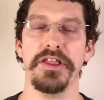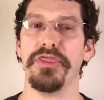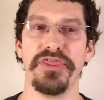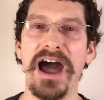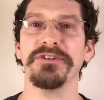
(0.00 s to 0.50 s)

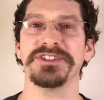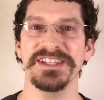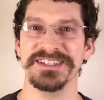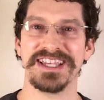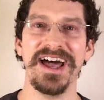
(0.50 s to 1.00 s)

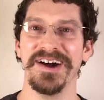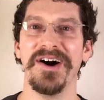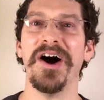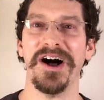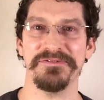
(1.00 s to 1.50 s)
thousands
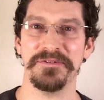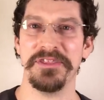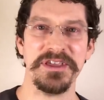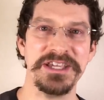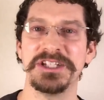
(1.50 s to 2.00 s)
off
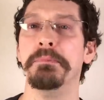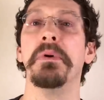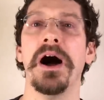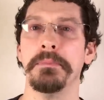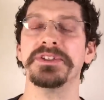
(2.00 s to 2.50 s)
with each
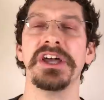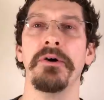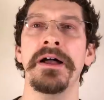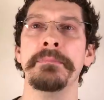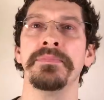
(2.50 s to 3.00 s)
bump.
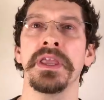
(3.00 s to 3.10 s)
So